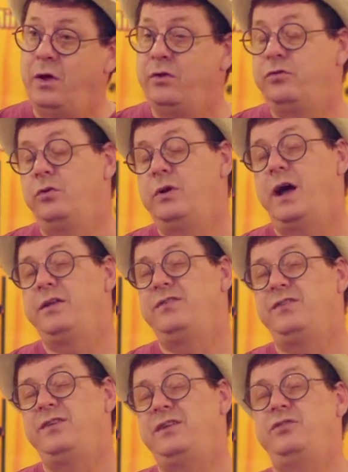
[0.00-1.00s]
So God
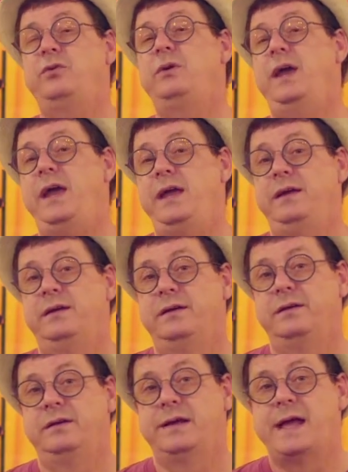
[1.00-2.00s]
says, that's okay.
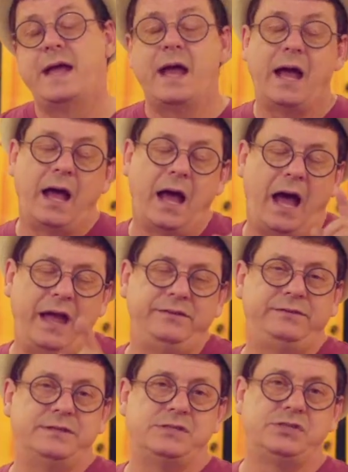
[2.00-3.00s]
I
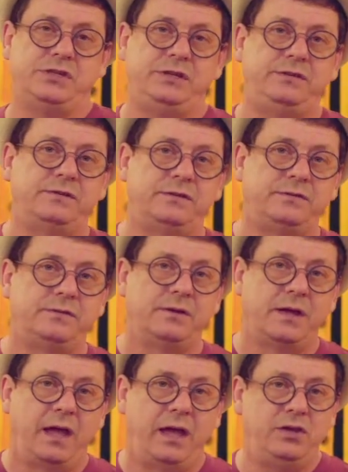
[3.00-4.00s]
sent Jesus.
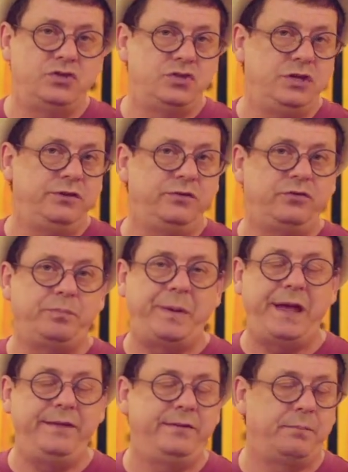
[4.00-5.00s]
And Jesus
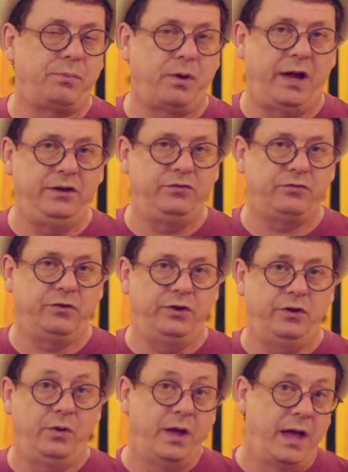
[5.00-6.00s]
paid the price for
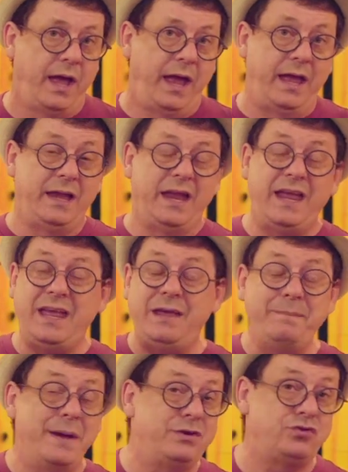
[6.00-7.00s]
you. And He
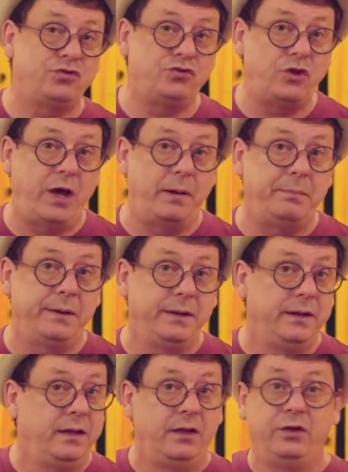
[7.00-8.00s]
measures up.
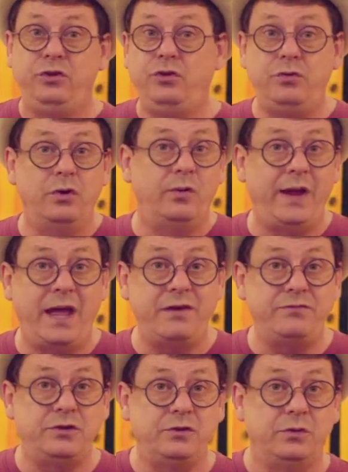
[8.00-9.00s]
You don't
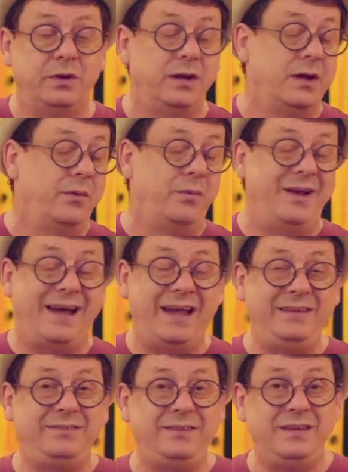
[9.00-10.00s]
have to. When
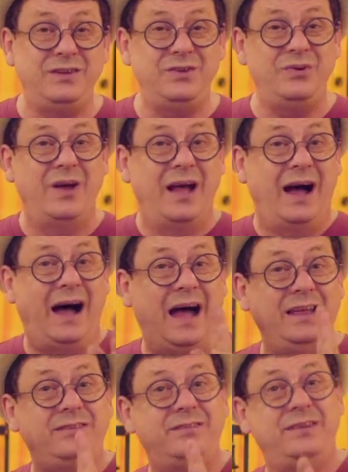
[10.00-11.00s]
I see you,
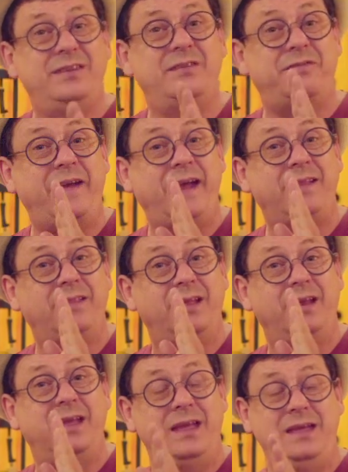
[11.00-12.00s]
I see the fact
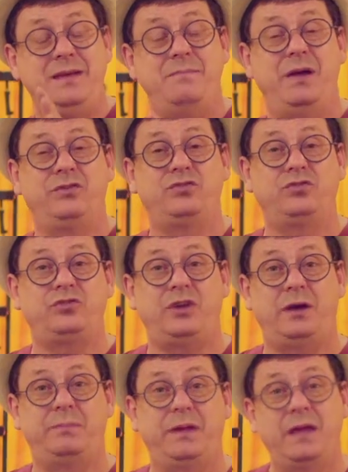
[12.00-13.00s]
that He measures
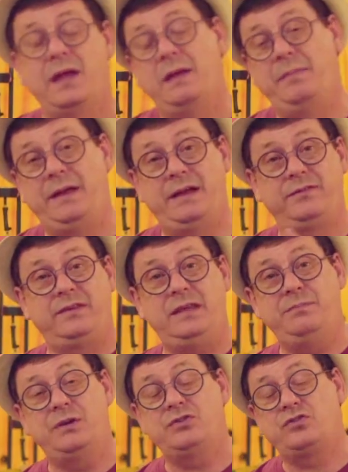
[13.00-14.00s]
up. And because
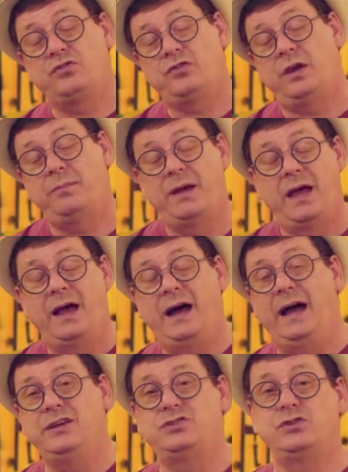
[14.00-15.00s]
He measures up,
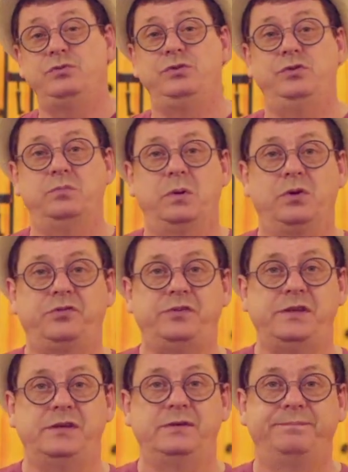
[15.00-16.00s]
I show you
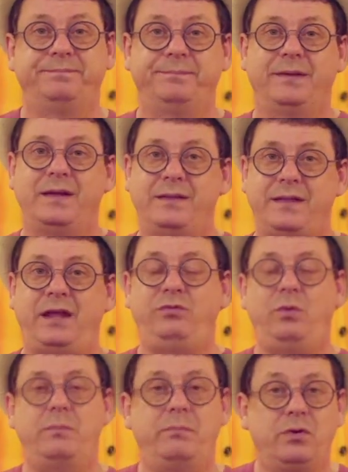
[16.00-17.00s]
mercy.
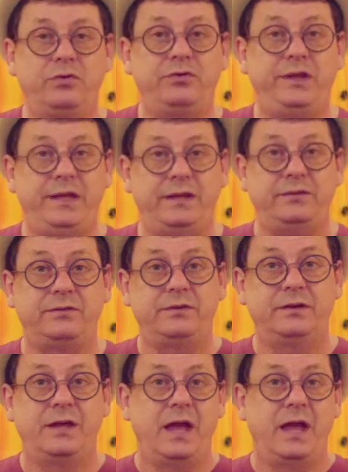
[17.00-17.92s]
That's what mercy is.